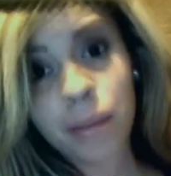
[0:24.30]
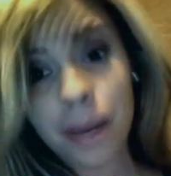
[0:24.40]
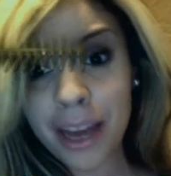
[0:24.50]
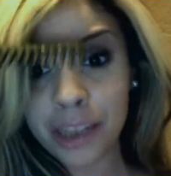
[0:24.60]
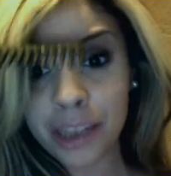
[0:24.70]

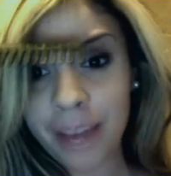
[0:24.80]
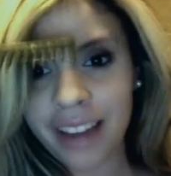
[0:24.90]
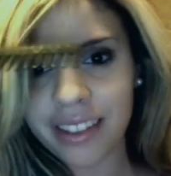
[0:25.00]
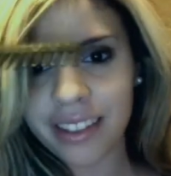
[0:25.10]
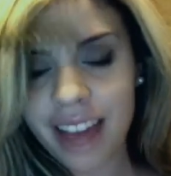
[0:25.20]
Page
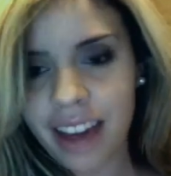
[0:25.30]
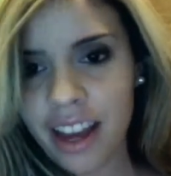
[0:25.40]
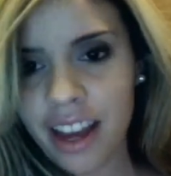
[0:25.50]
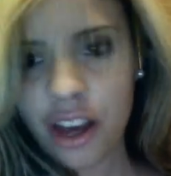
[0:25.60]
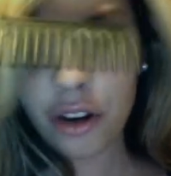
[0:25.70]
bangs that
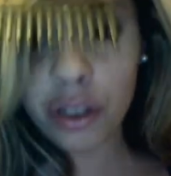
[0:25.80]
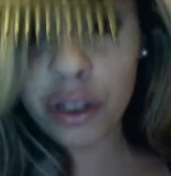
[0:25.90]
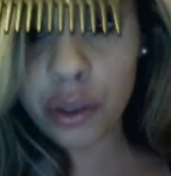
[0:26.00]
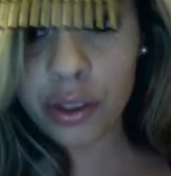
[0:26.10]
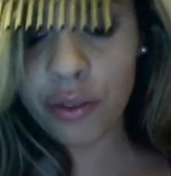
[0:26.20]
curl
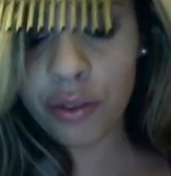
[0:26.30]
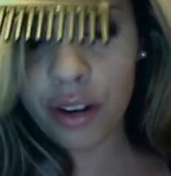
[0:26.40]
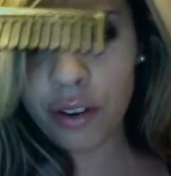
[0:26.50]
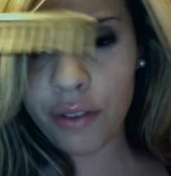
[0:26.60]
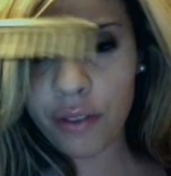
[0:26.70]
towards the front of
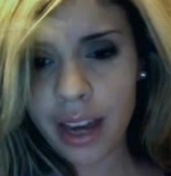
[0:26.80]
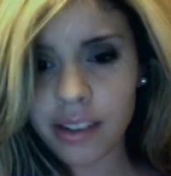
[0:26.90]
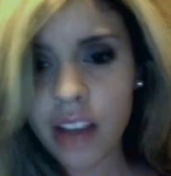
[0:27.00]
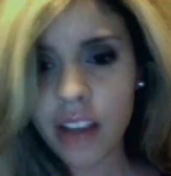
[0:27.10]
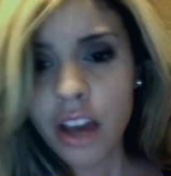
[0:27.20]
your
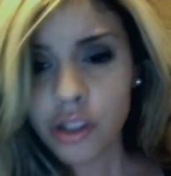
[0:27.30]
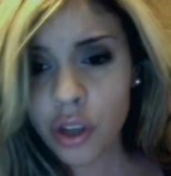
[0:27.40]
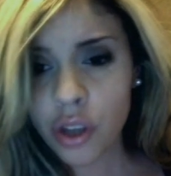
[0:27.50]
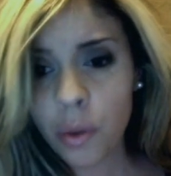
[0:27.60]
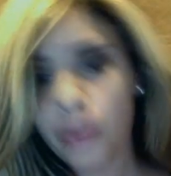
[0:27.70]
face.
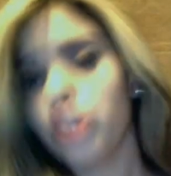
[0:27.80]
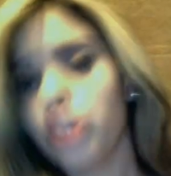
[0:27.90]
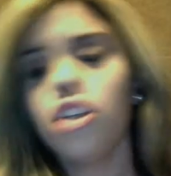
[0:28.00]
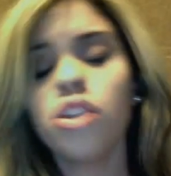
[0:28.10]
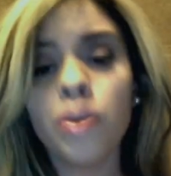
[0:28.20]
So what we're
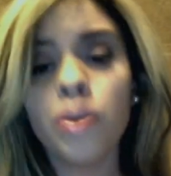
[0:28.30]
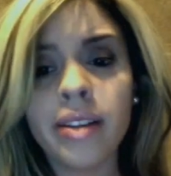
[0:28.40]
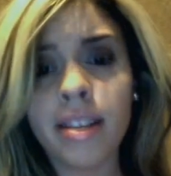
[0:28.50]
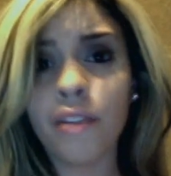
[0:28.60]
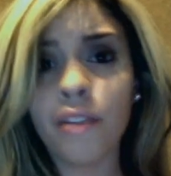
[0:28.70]
going to do is,
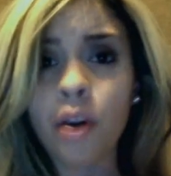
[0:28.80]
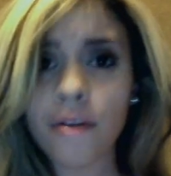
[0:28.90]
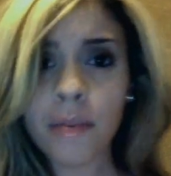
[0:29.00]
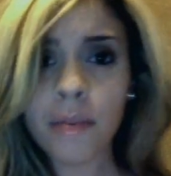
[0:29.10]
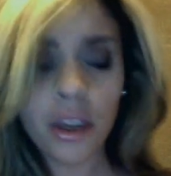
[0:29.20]
and if you aren't
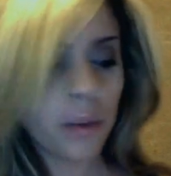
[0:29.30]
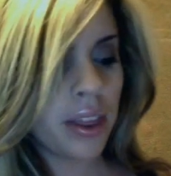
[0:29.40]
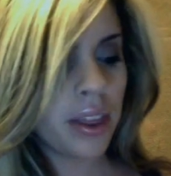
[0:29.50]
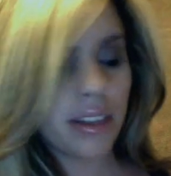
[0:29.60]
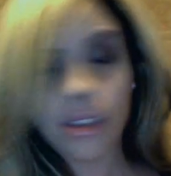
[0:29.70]
familiar
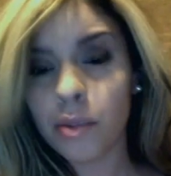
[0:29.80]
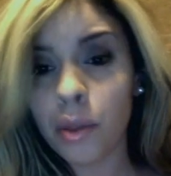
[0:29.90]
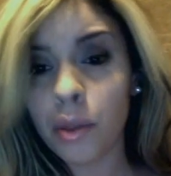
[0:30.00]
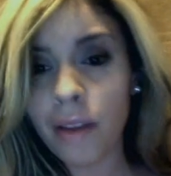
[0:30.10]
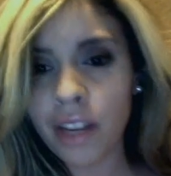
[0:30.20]

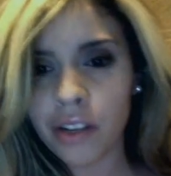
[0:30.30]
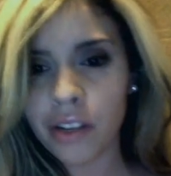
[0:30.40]
with my video